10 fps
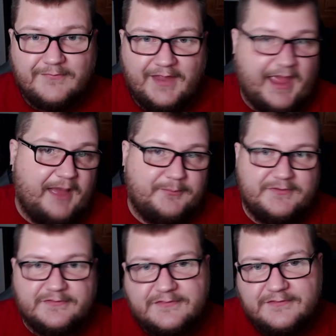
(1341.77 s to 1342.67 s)
It
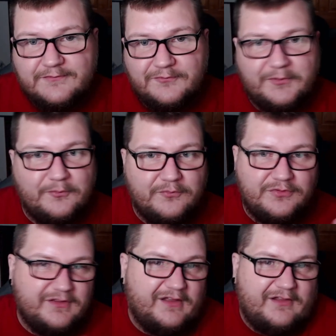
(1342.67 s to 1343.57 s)
happens. We,
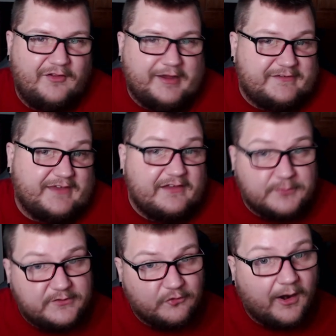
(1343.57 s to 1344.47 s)
all I can say is
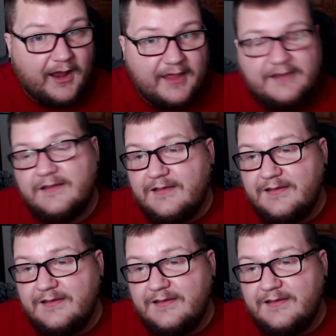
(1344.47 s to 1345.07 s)
we tried.